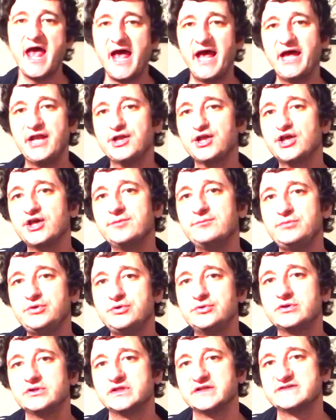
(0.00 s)
and
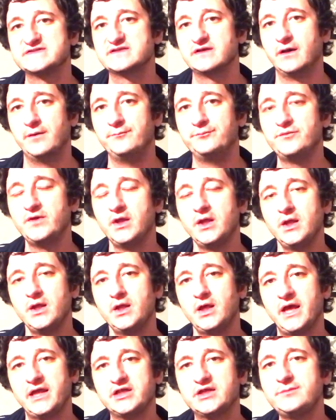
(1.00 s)
communalism.
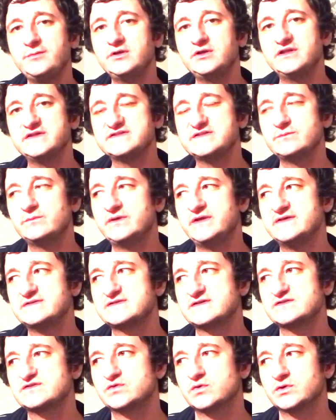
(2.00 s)
And communalism
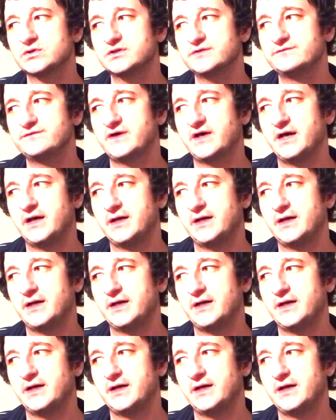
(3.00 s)
is a sort of,